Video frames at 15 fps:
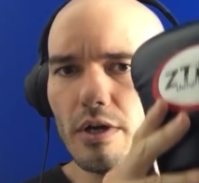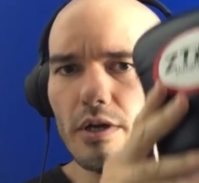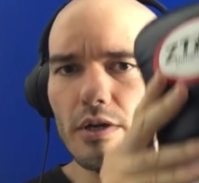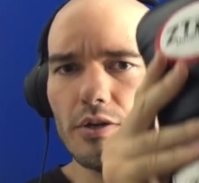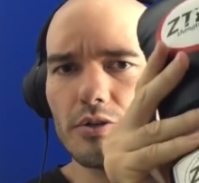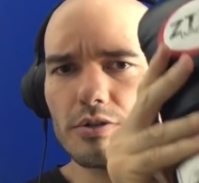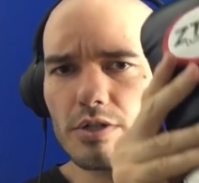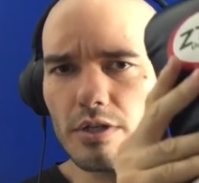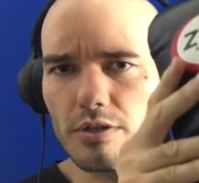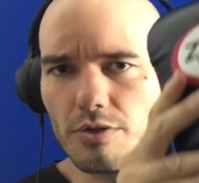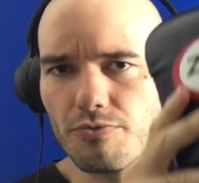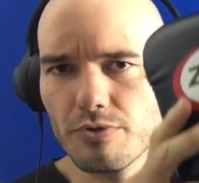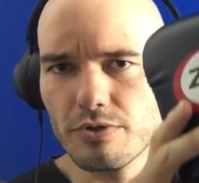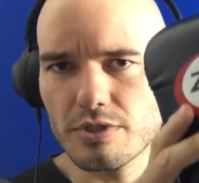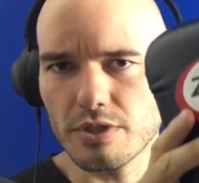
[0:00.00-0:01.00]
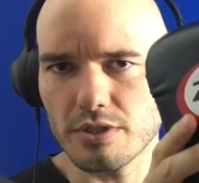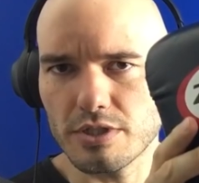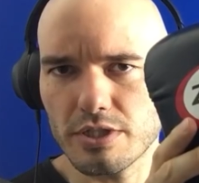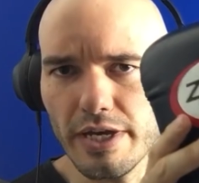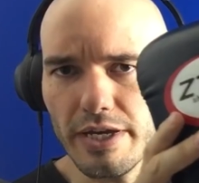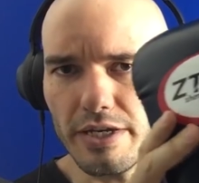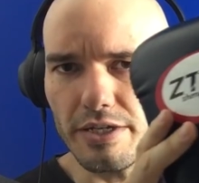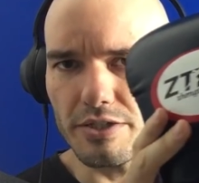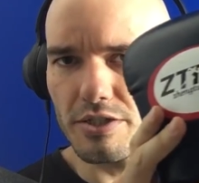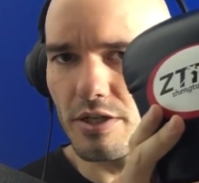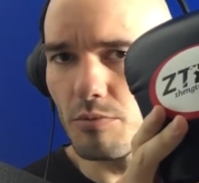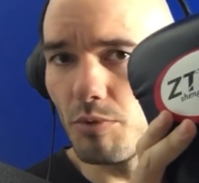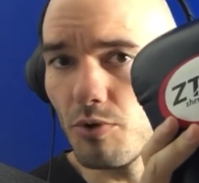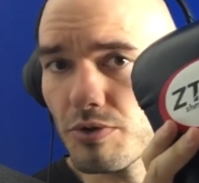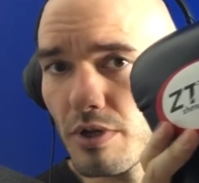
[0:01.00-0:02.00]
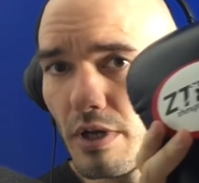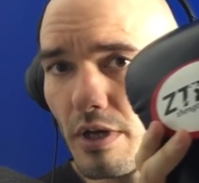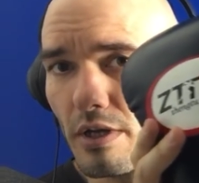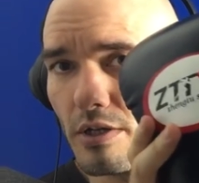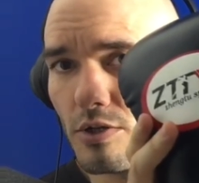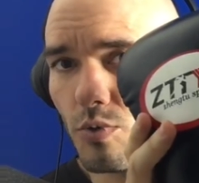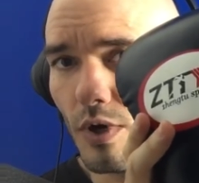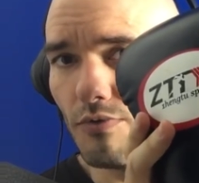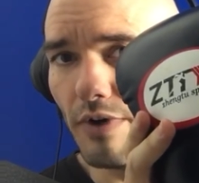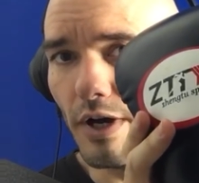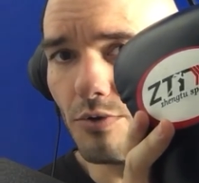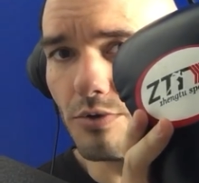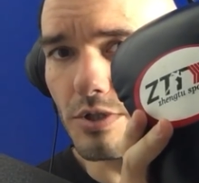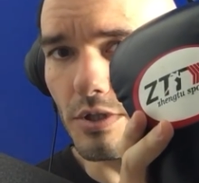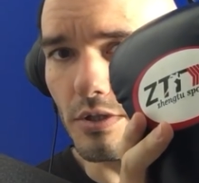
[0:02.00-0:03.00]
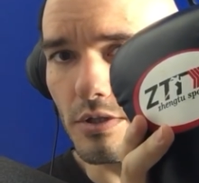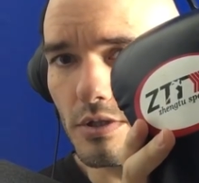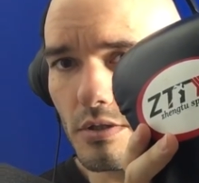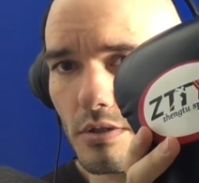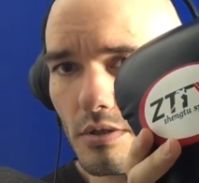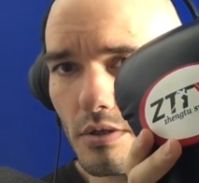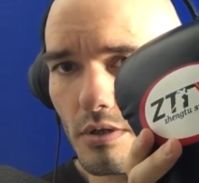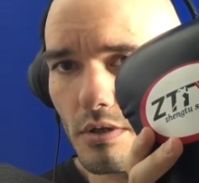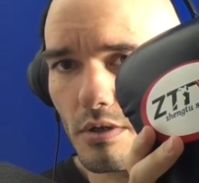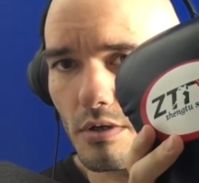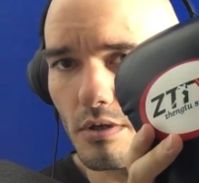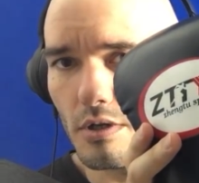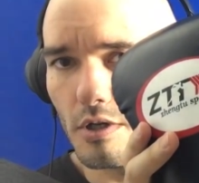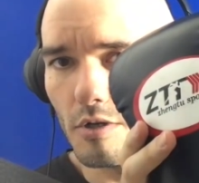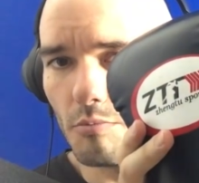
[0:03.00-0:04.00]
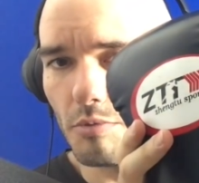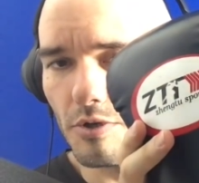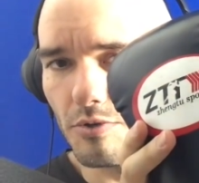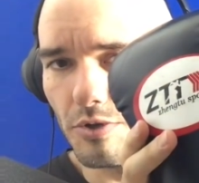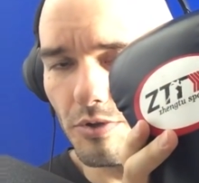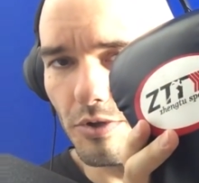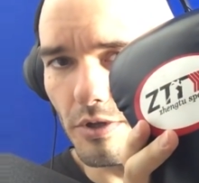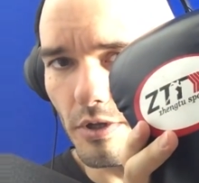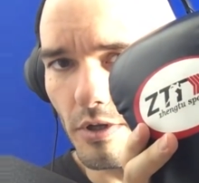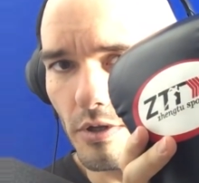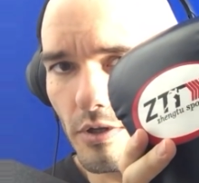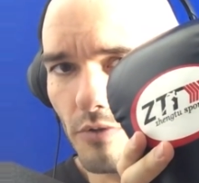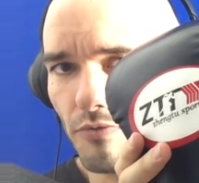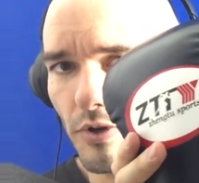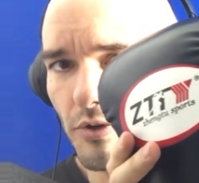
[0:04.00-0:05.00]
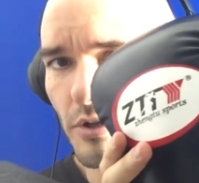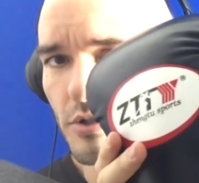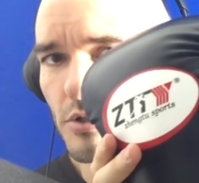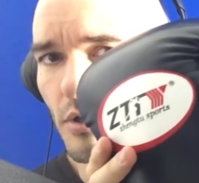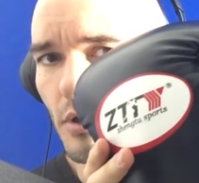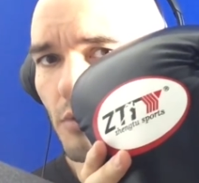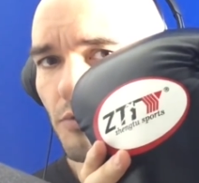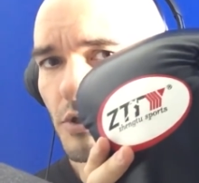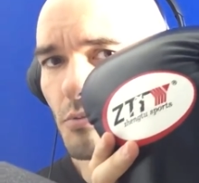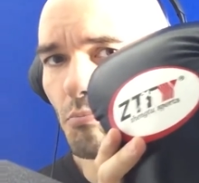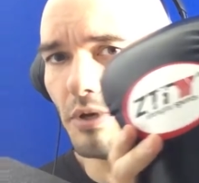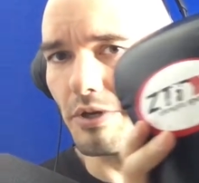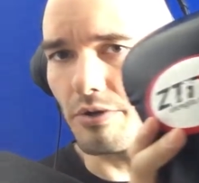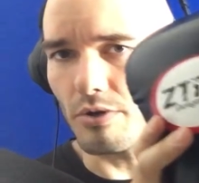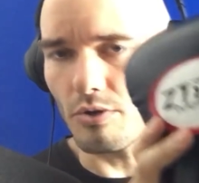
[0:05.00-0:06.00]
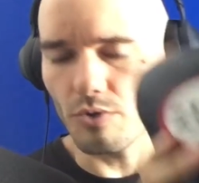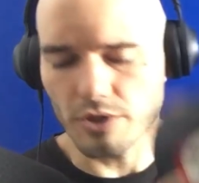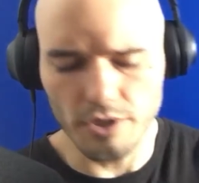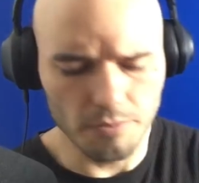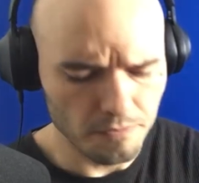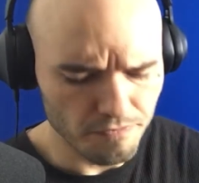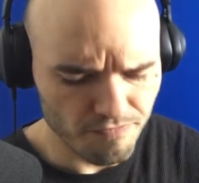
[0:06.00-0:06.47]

You can see a difference in size. They're both 12 ounces, but clearly the Fairtex glove is bigger, okay?